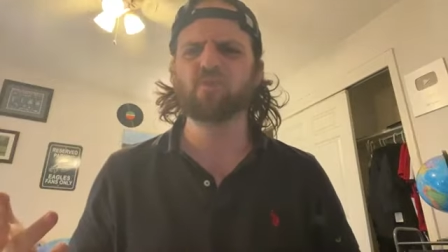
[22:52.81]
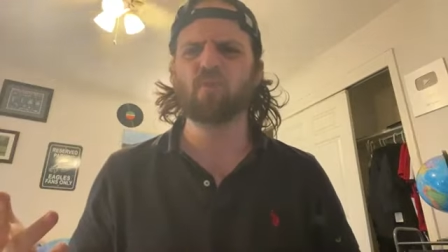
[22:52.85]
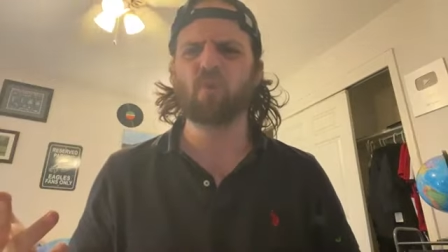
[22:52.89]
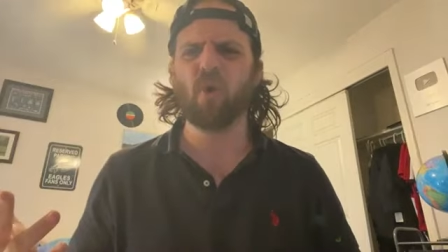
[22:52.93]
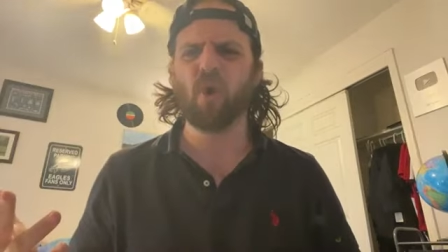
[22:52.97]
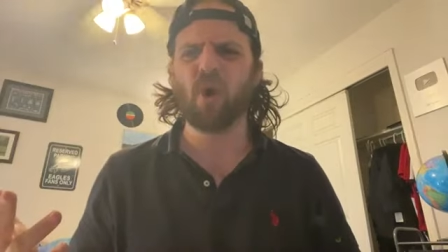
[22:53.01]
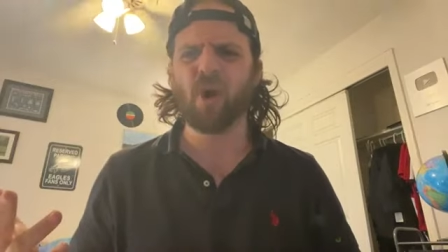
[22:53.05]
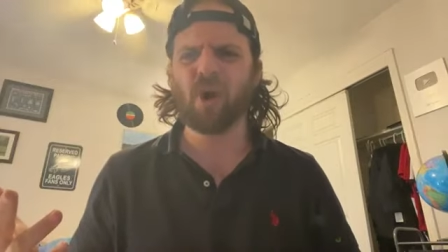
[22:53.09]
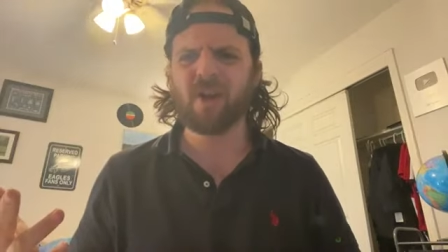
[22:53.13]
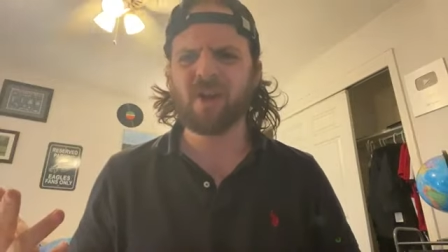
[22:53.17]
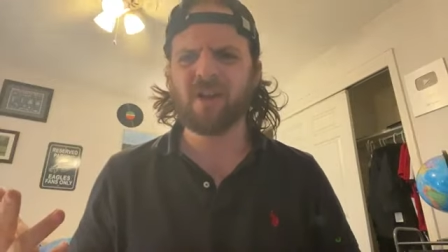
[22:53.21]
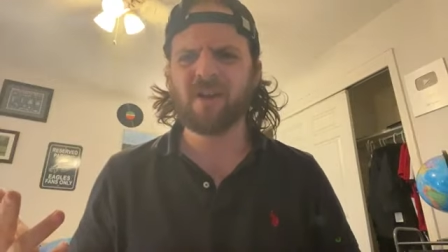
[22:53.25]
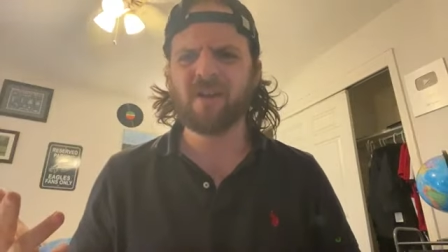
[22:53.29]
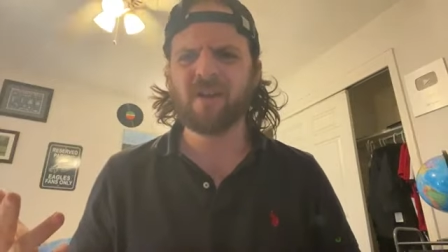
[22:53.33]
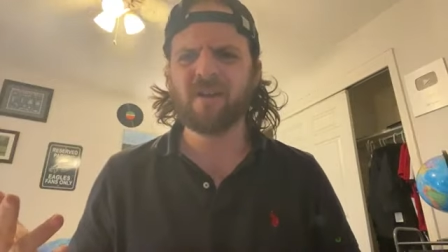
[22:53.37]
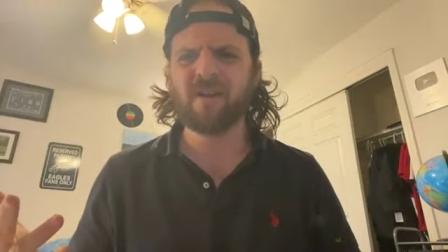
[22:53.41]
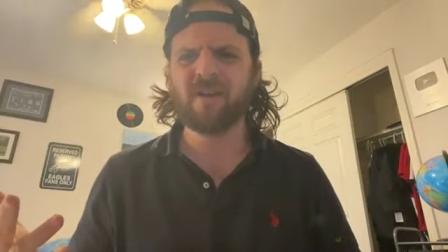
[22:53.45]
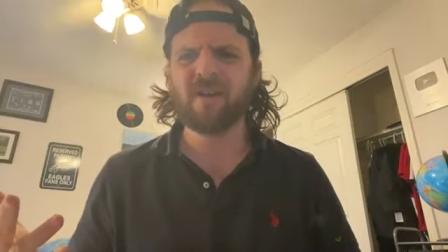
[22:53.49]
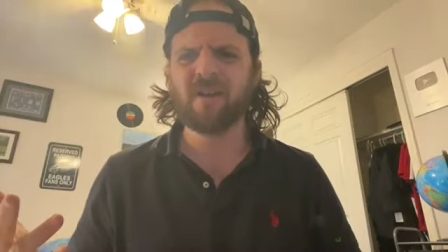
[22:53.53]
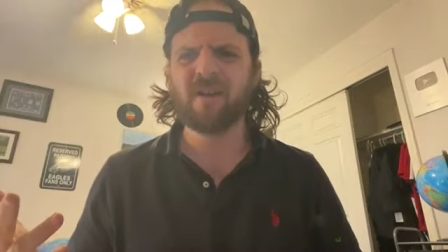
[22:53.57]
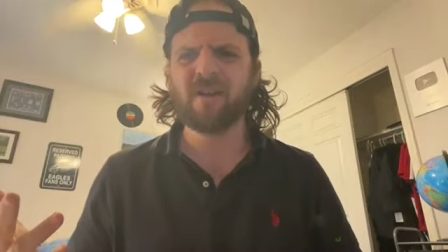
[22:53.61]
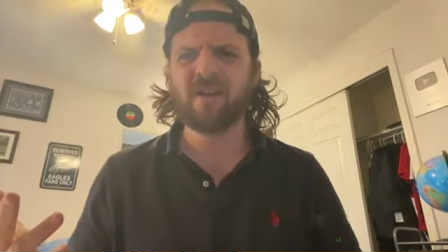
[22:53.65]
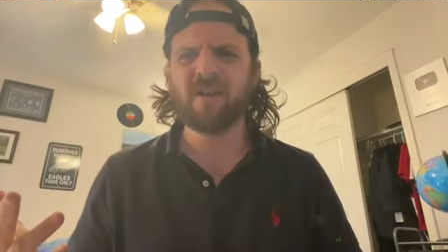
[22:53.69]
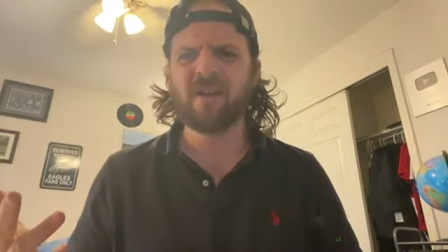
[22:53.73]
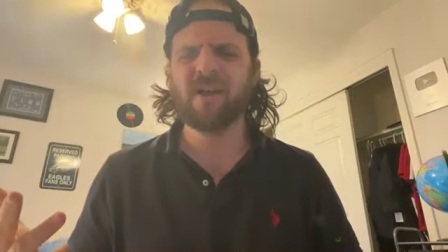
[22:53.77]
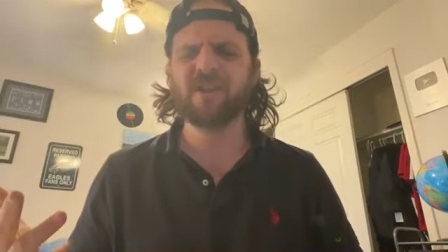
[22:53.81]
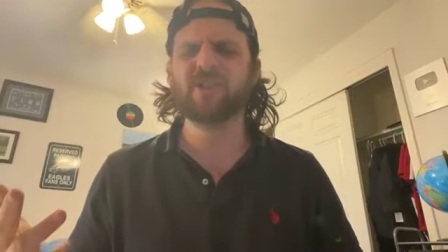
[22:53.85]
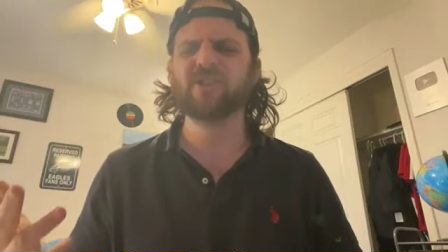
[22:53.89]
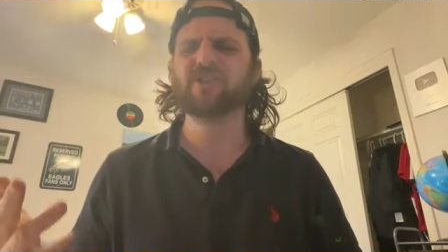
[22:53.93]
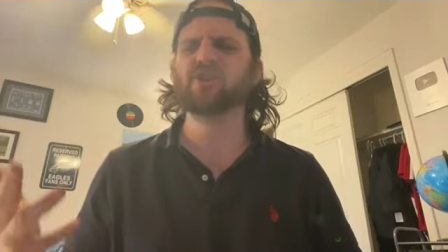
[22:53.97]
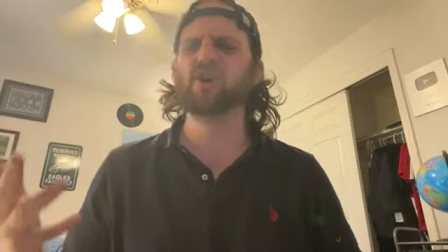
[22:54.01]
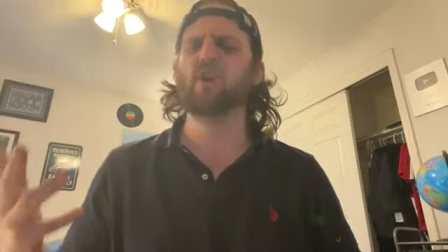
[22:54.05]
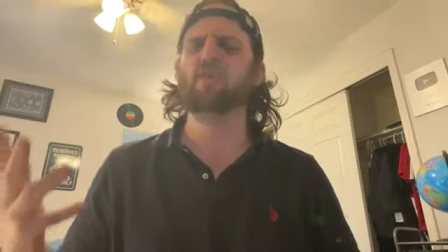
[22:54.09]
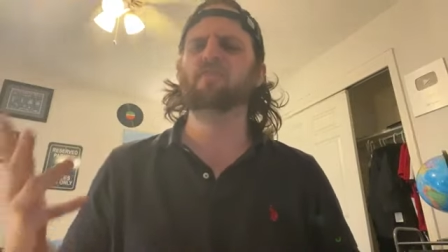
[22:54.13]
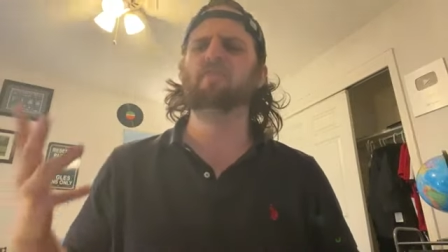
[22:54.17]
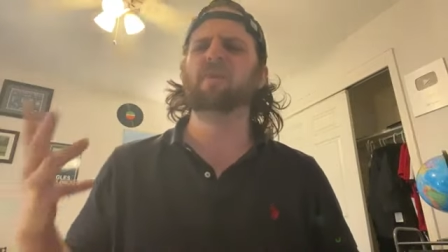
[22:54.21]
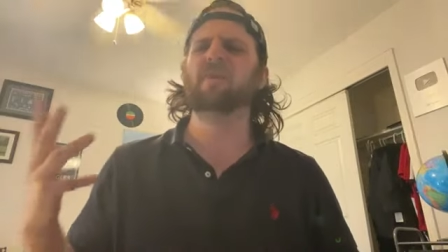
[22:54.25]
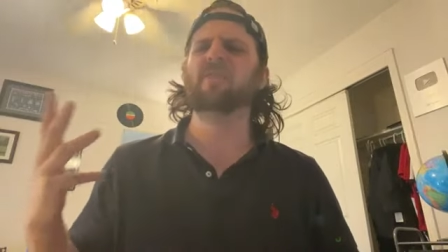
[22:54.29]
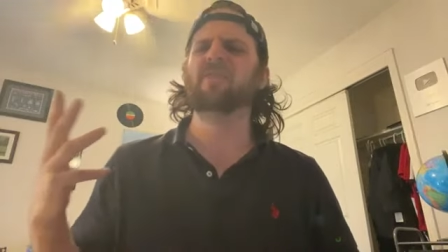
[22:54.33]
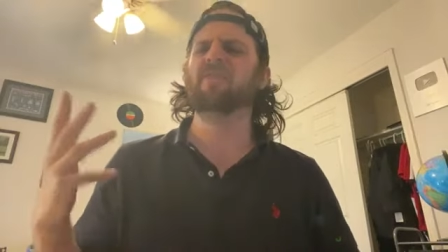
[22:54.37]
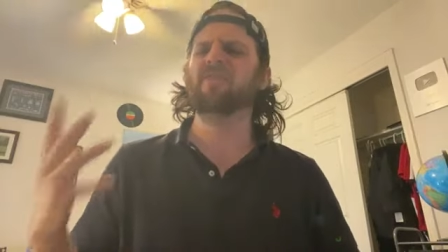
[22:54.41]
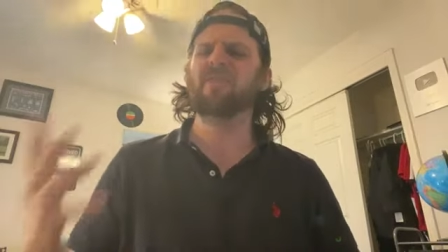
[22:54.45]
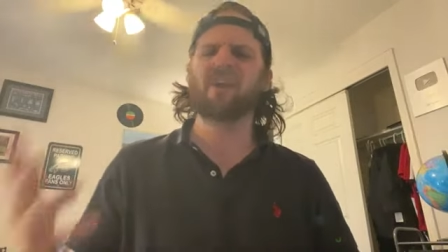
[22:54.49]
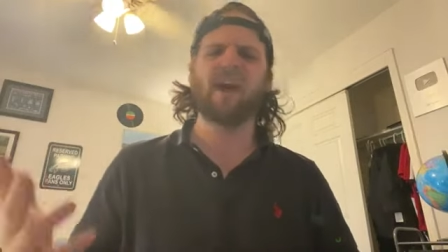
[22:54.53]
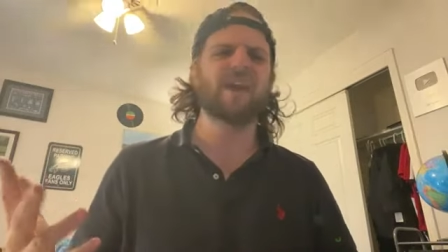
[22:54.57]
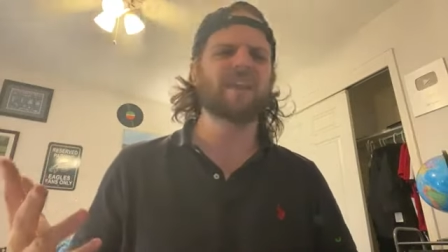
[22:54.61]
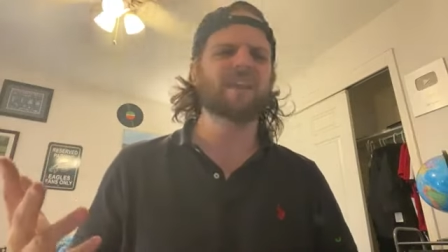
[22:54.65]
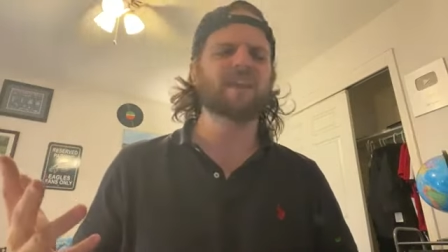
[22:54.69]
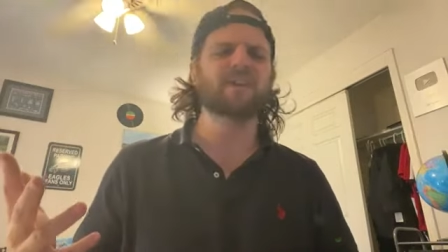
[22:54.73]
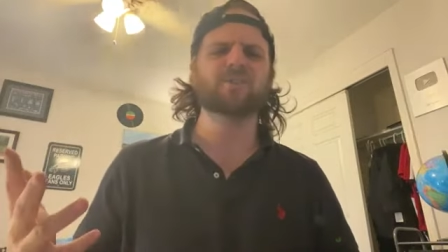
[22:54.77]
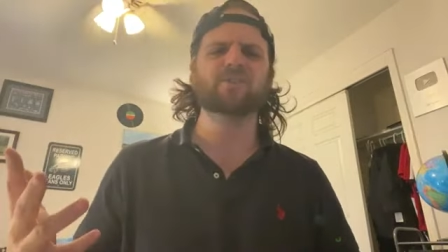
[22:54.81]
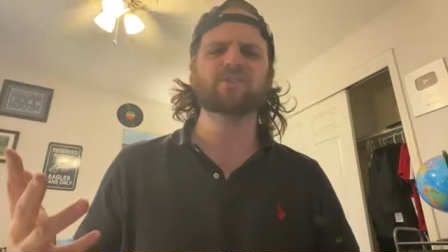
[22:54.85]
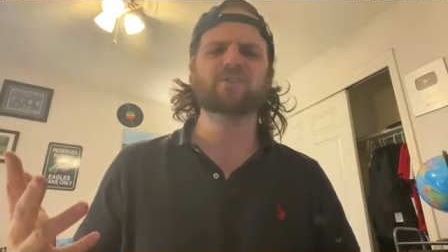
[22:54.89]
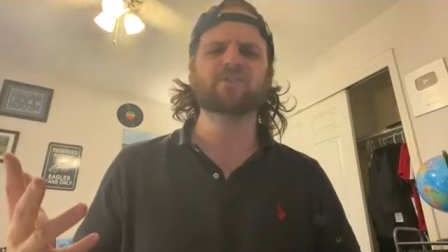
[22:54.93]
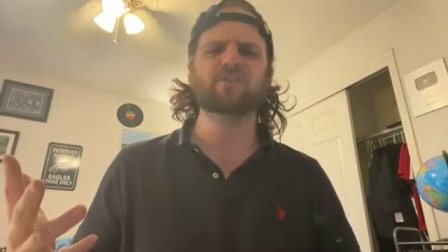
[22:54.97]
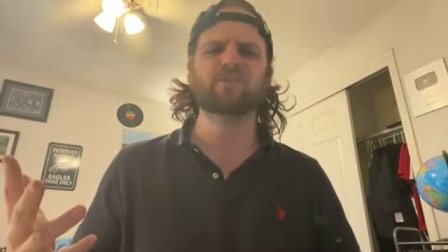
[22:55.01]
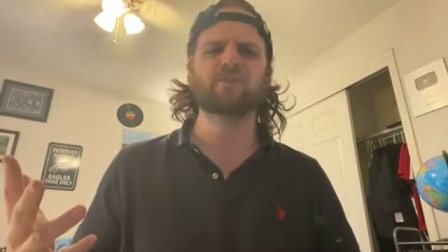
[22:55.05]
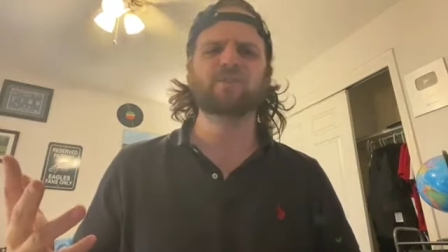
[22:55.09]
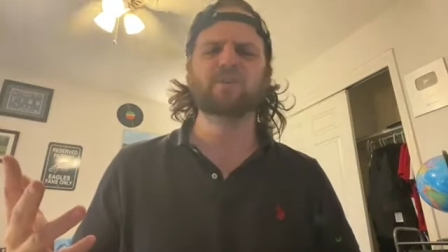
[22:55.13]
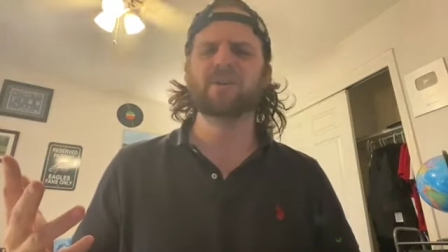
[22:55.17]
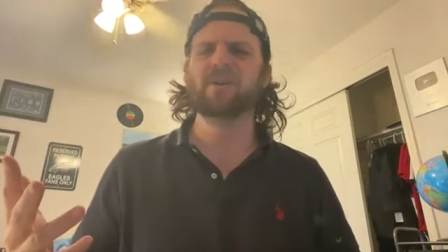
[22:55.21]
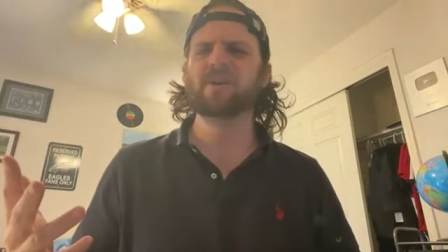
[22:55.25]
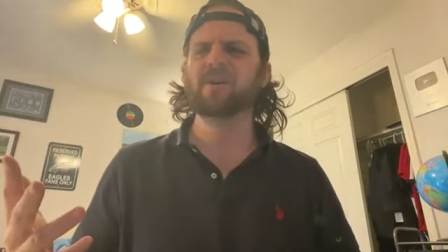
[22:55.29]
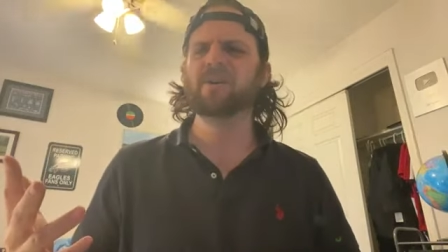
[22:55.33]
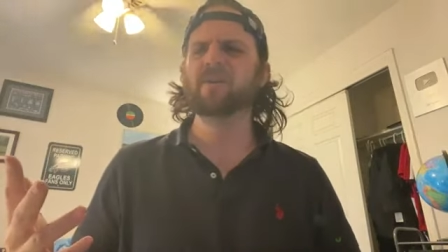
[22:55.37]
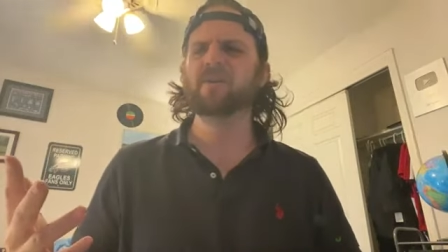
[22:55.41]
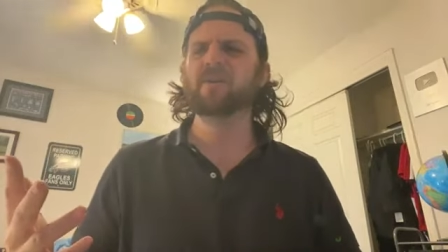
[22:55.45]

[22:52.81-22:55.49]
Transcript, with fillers: work? It's so pathetic, dude.